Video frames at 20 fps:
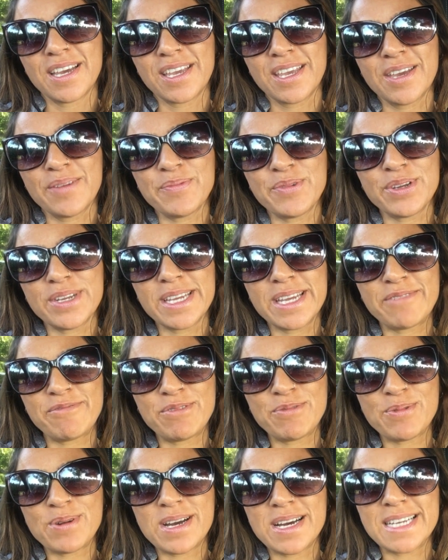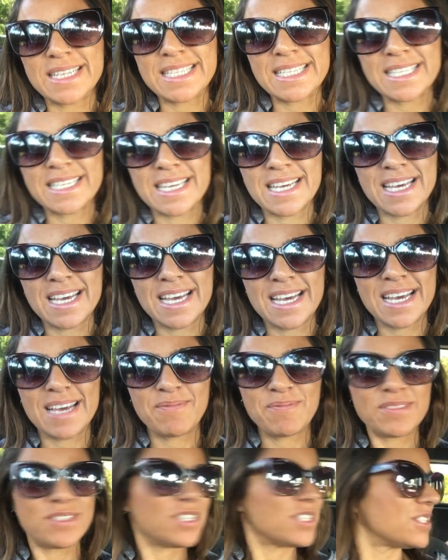Good morning, everyone.
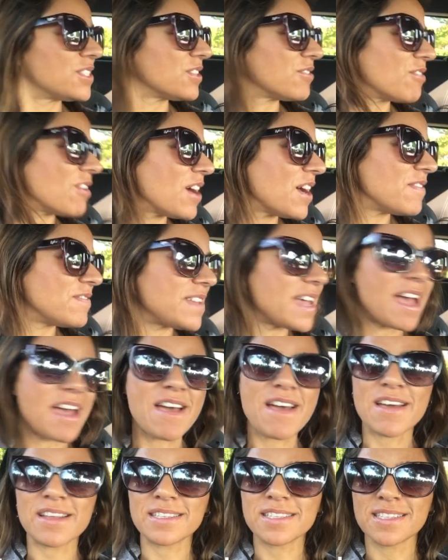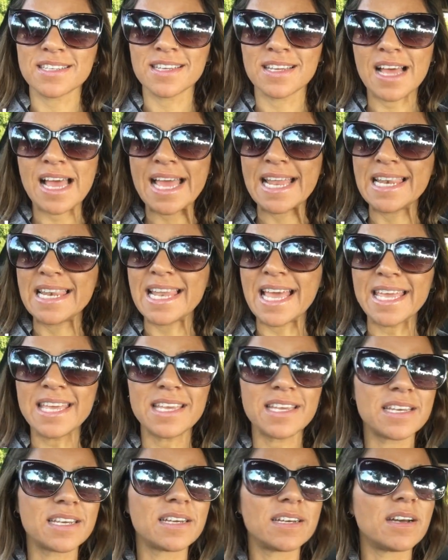Just arrived at a
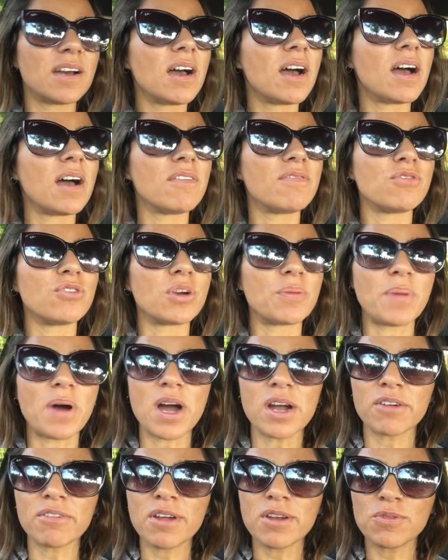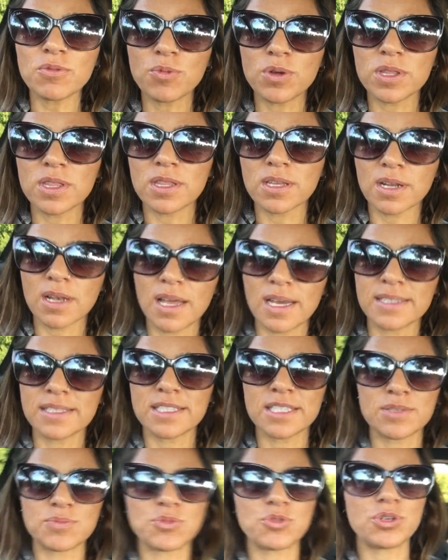lake for a park run with the clients
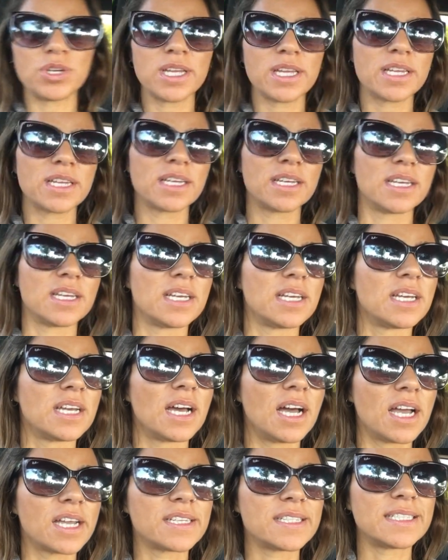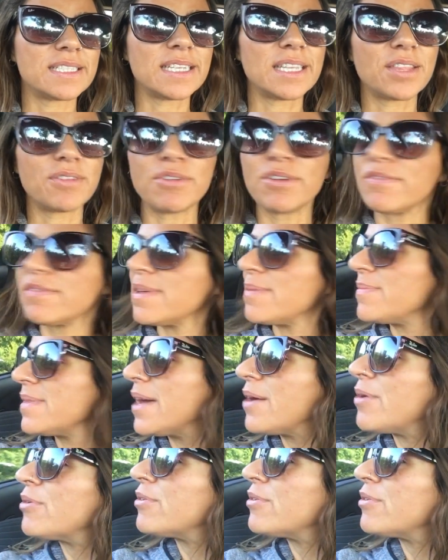this morning. I can see three of them there